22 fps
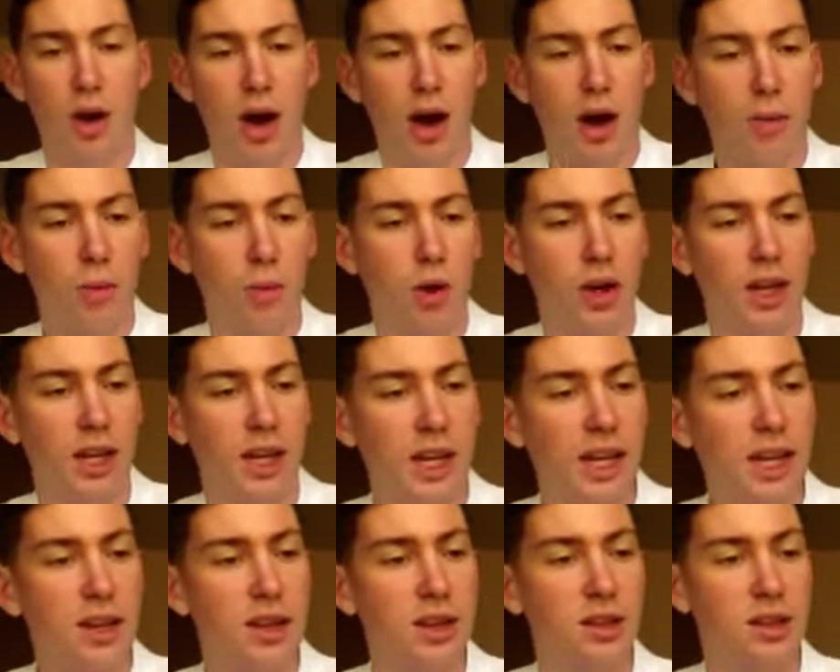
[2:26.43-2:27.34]
When
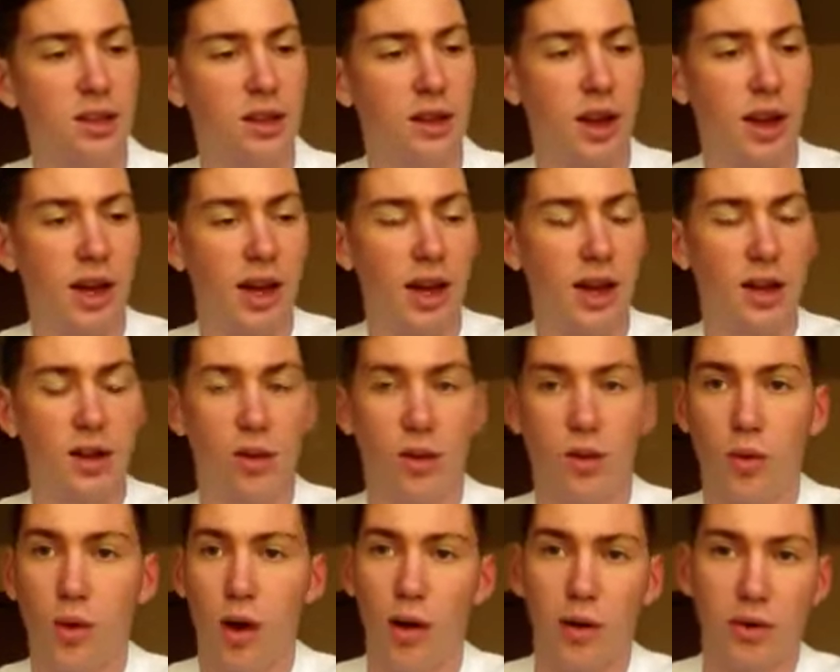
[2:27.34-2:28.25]
he is a
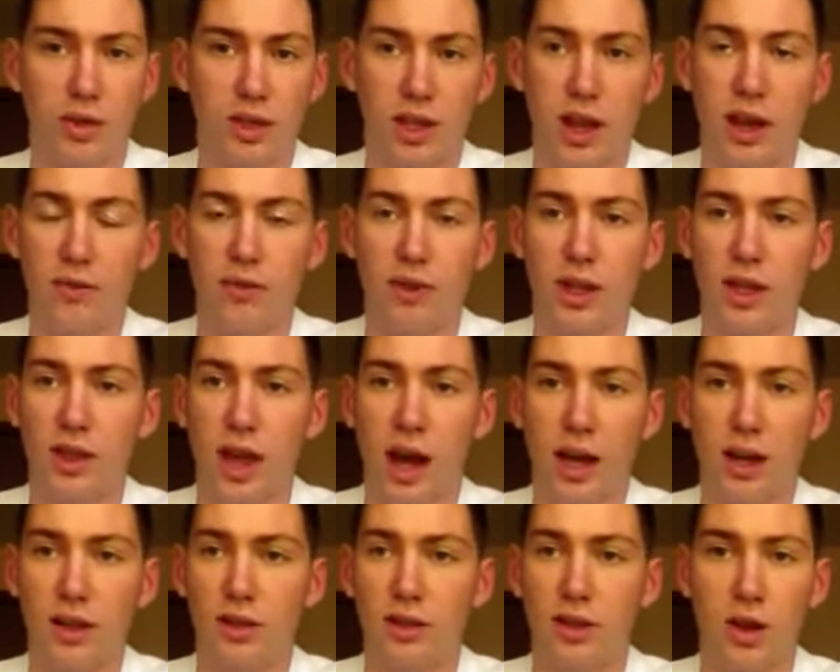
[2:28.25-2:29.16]
safety
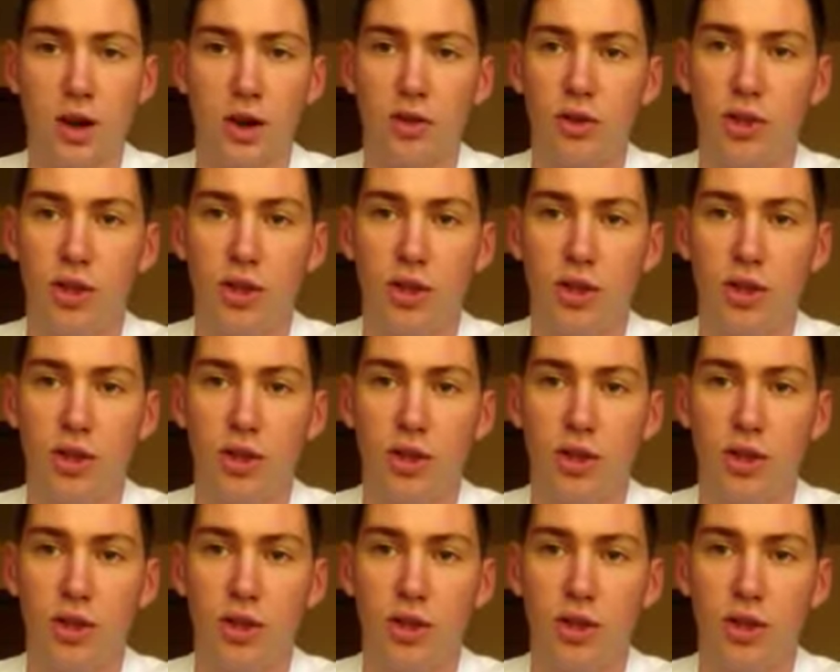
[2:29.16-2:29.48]
that is known